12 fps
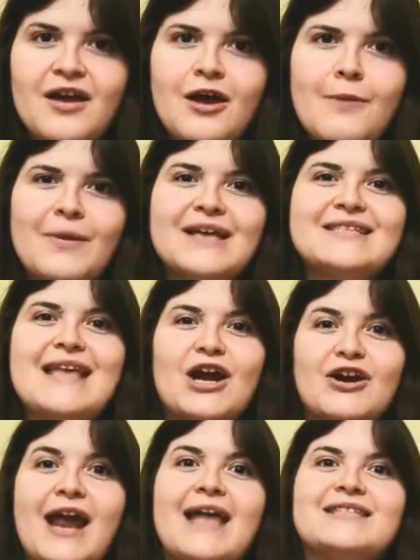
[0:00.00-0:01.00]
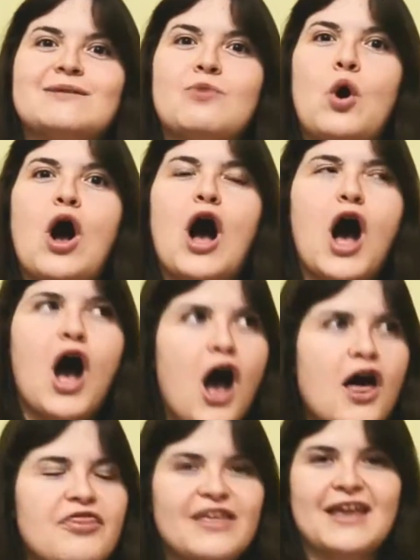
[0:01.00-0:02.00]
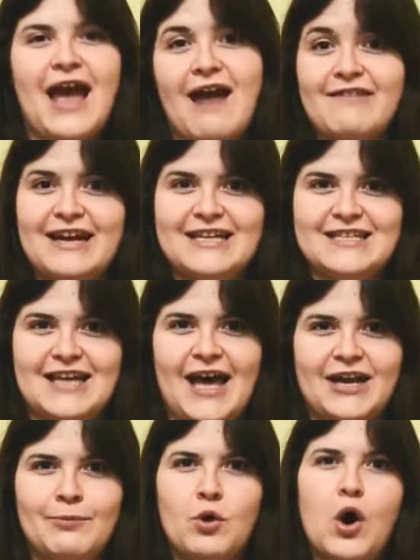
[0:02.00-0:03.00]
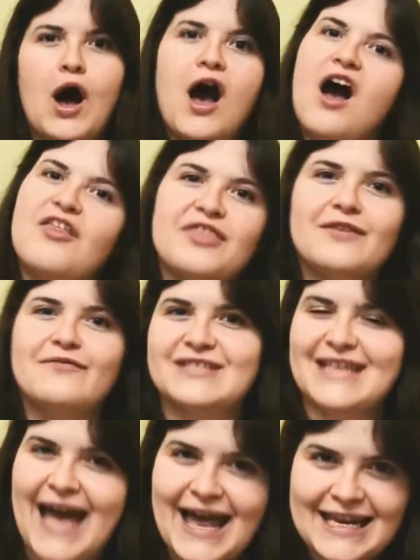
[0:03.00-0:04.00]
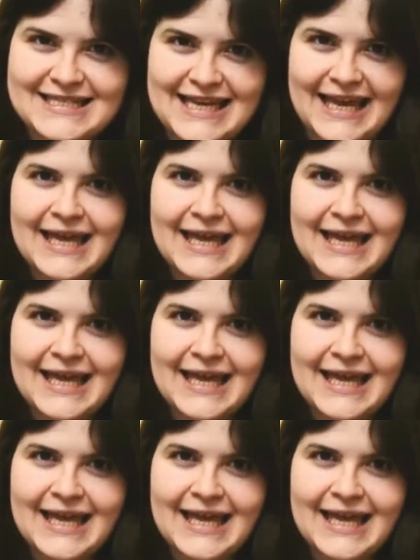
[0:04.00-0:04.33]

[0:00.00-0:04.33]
because that creates a more earthy character and a more earthy physicality.